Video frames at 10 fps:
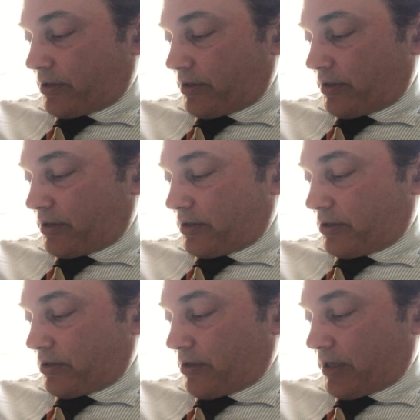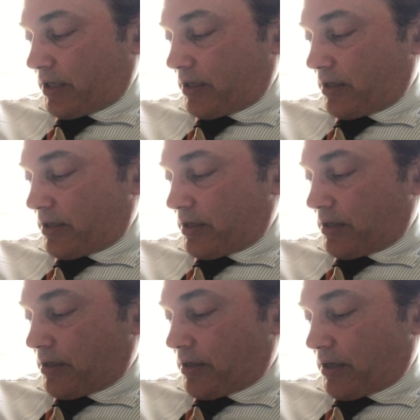concerning
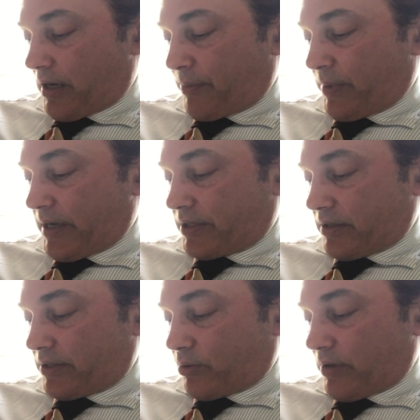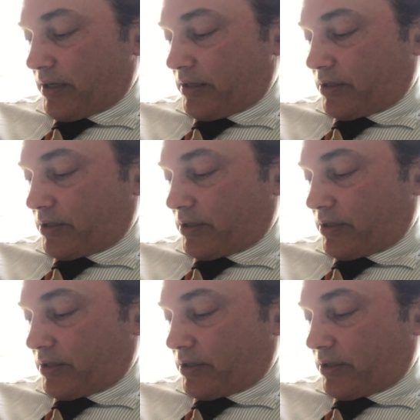an operationalist or